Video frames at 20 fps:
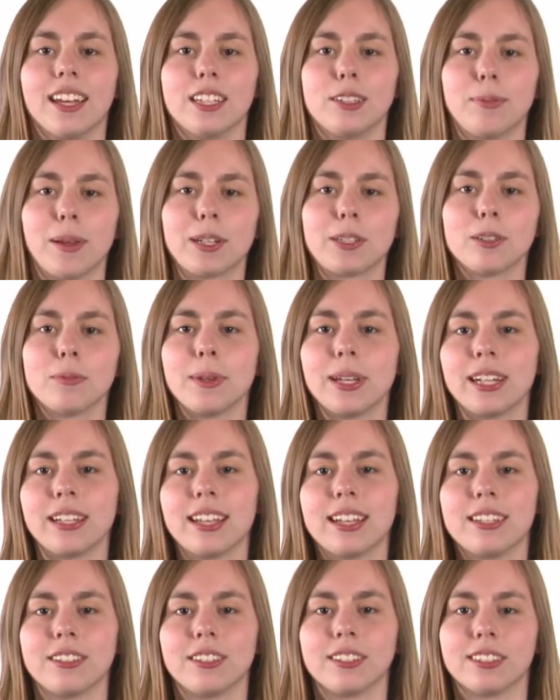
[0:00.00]
Spectrum
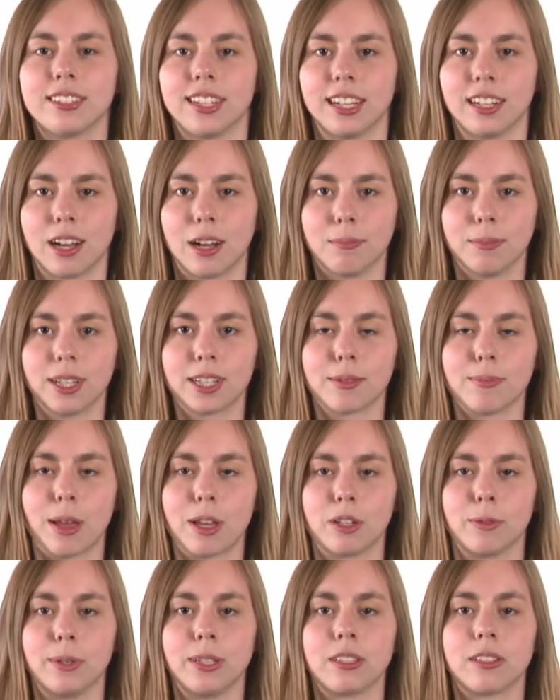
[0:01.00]
analyzers take complex
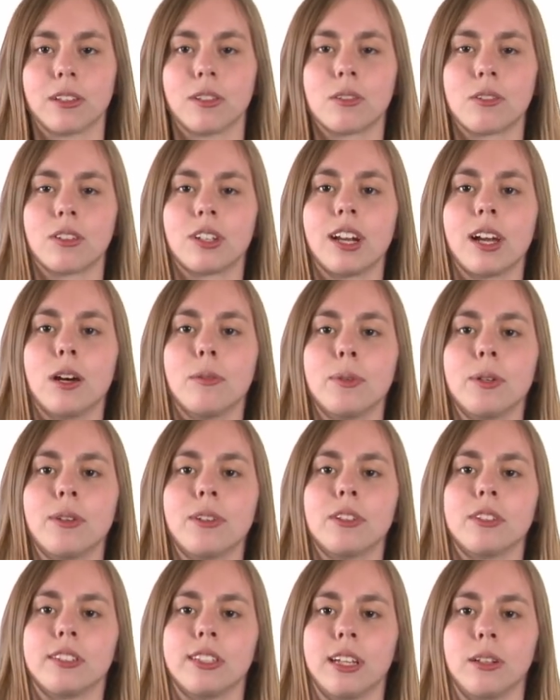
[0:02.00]
measurements in order to help you
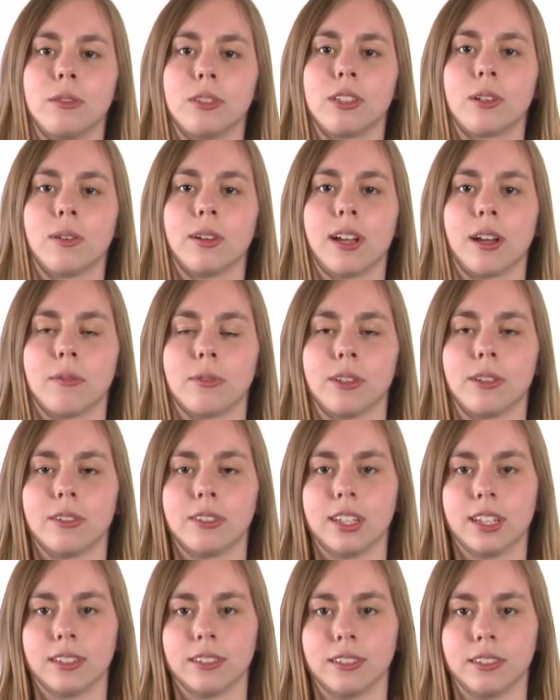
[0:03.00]
understand what's going on with your
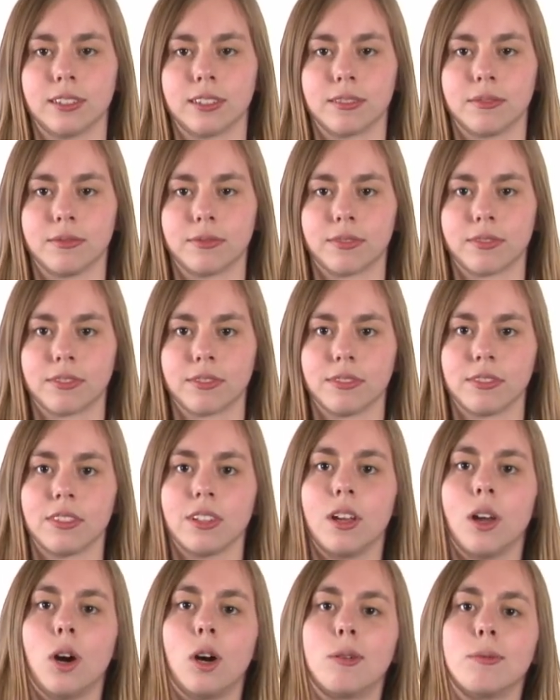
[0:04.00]
signals.
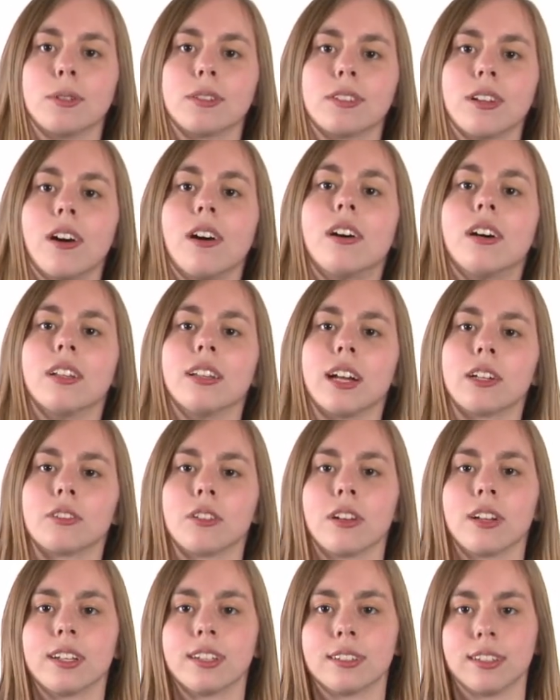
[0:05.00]
Almost all
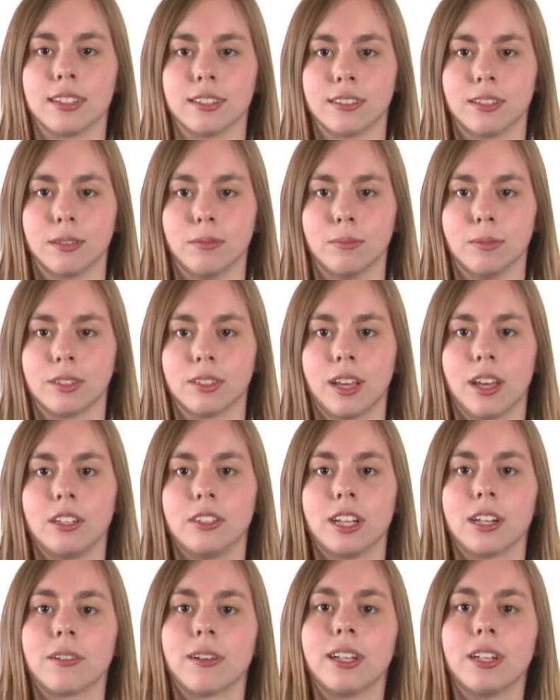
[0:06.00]
electronic systems
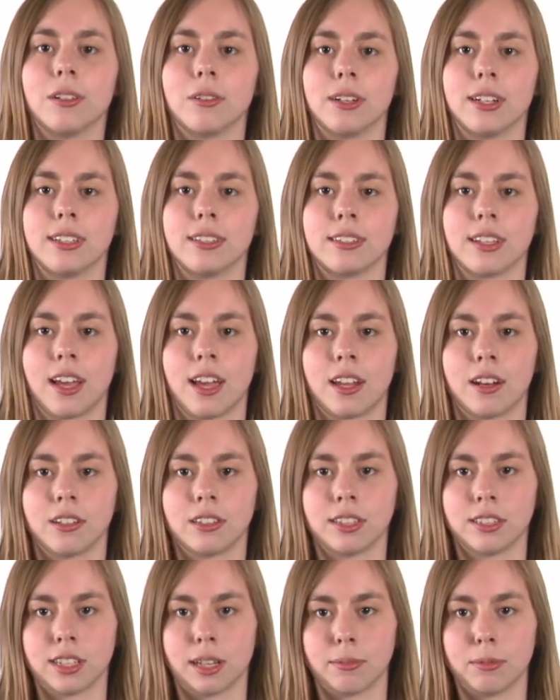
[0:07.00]
generate noise and are
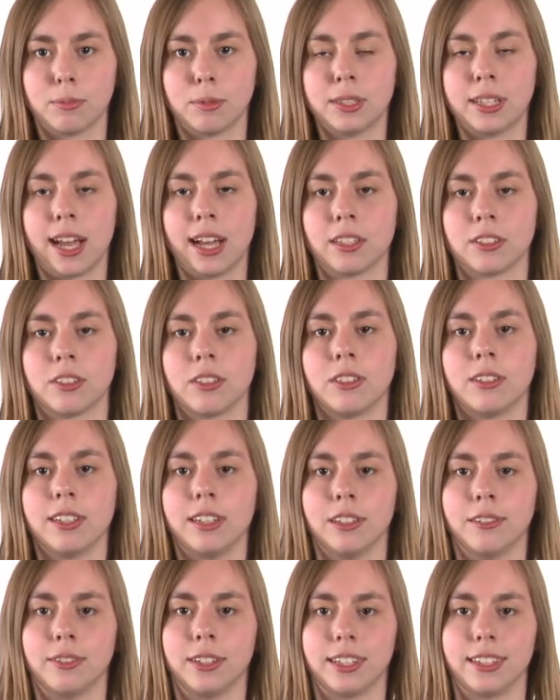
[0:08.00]
susceptible to external
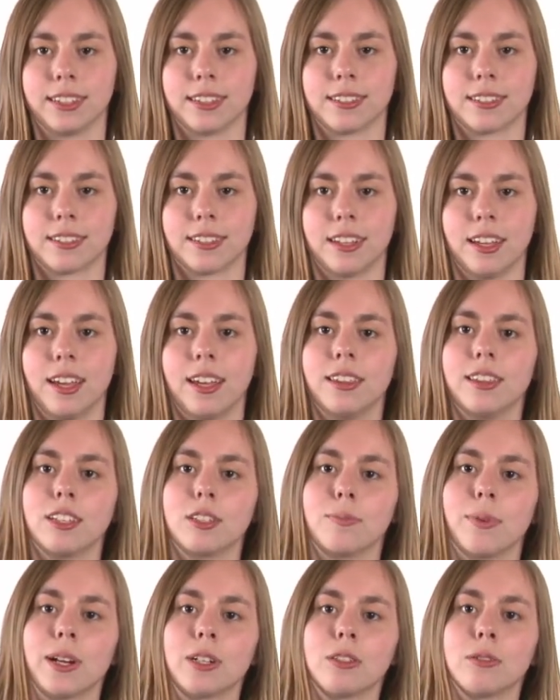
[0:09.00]
interference. The
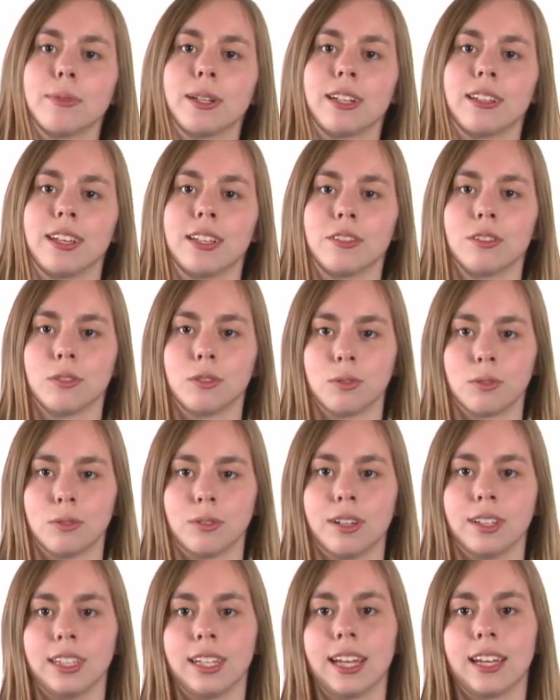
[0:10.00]
spectrum analyzer tool
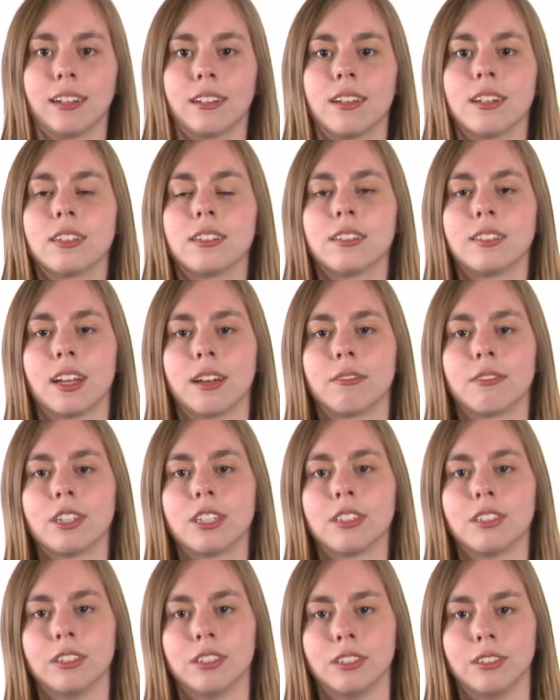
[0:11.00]
on the Analog Discovery
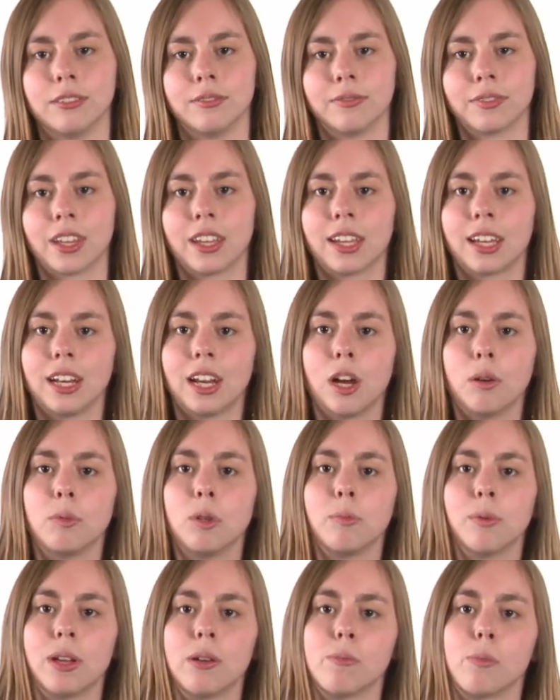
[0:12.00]
2 can help
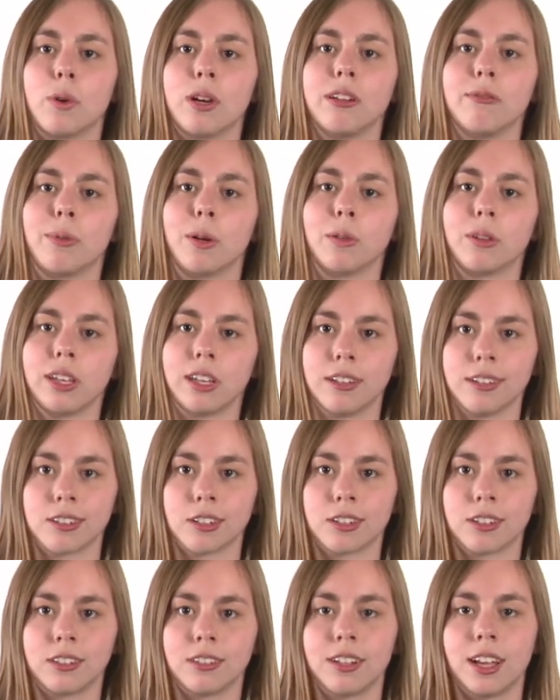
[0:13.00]
you pinpoint both
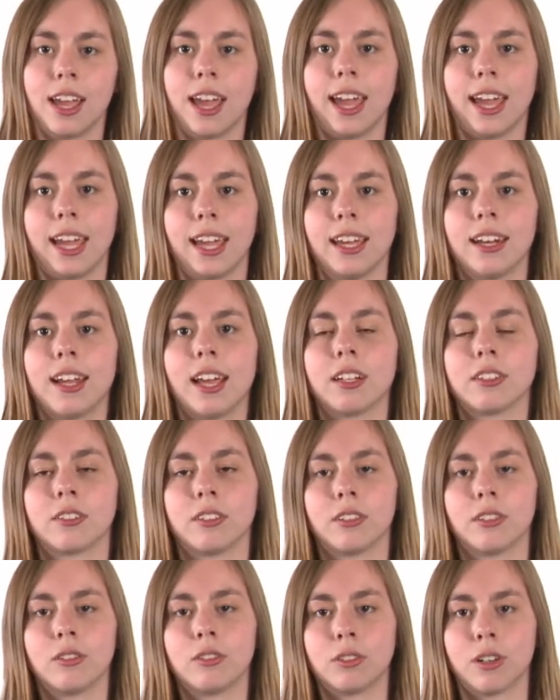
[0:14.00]
internal and
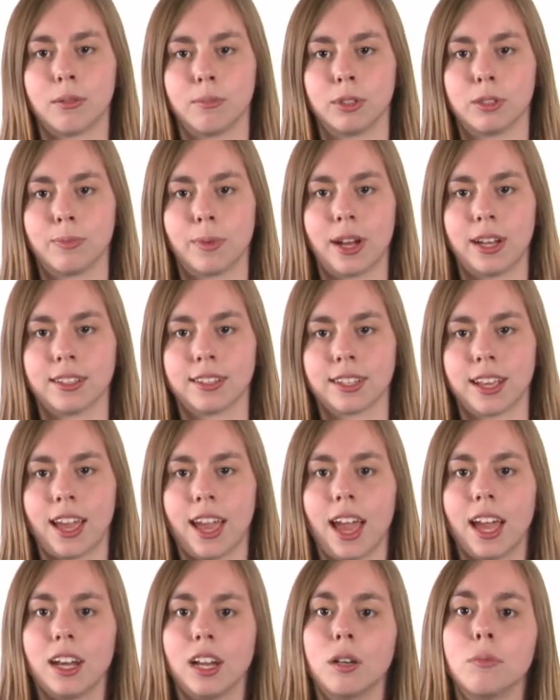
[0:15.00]
external trouble spots
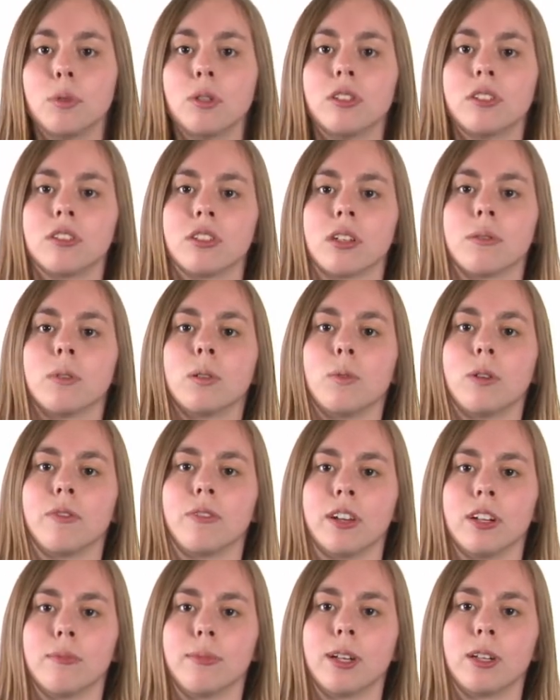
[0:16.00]
and help you determine what
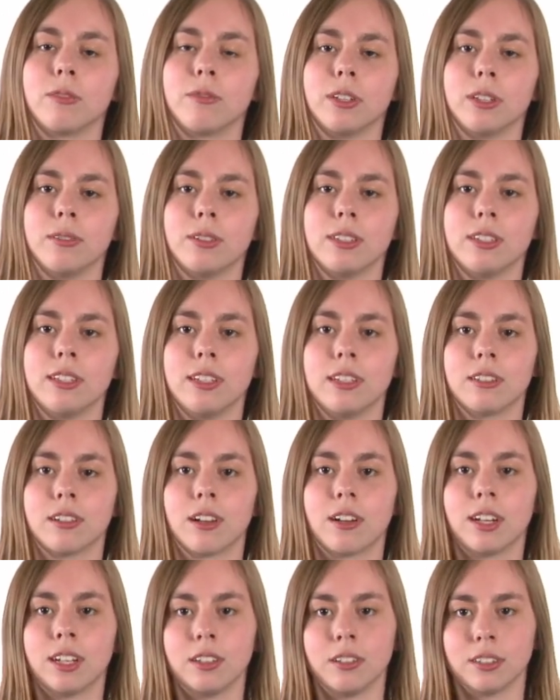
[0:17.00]
fundamental frequencies
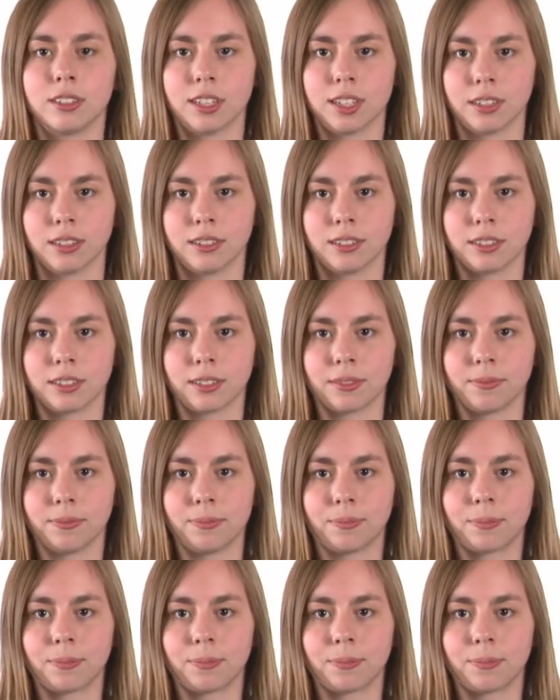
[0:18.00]
are in your signals.